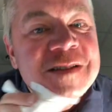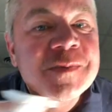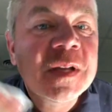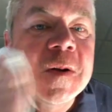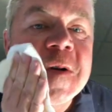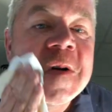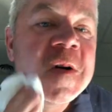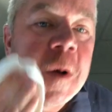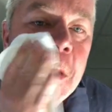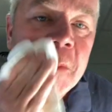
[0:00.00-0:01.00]
bit
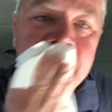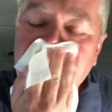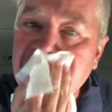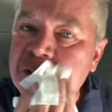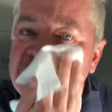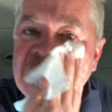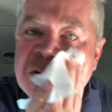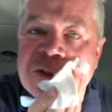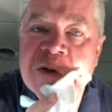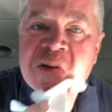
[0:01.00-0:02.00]
of the
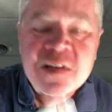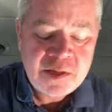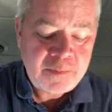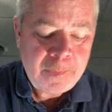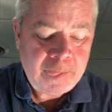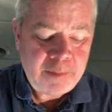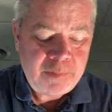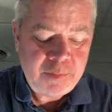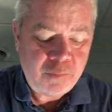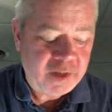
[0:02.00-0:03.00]
excess.
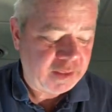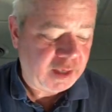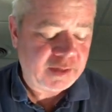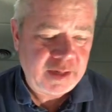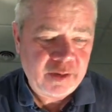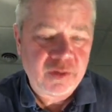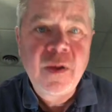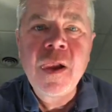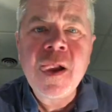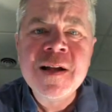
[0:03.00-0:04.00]
Maybe wet that down.
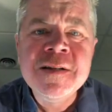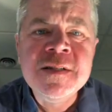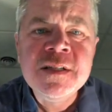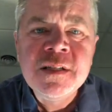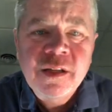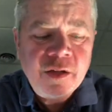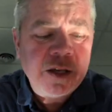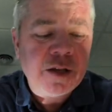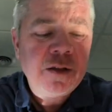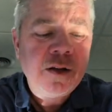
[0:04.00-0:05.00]
Oh
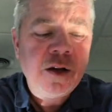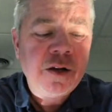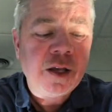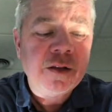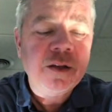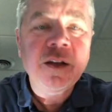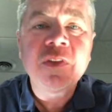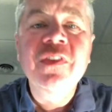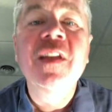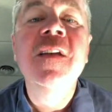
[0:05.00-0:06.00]
yeah, you
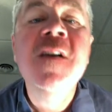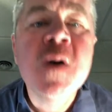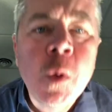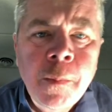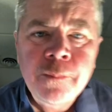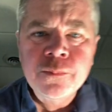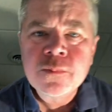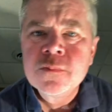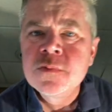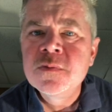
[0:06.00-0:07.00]
could see
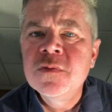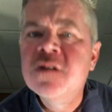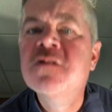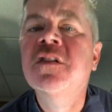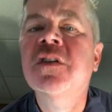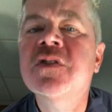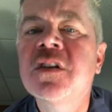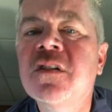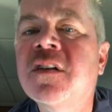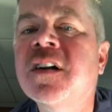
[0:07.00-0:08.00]

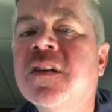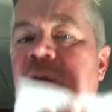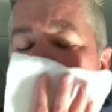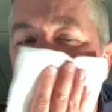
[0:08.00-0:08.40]
it already.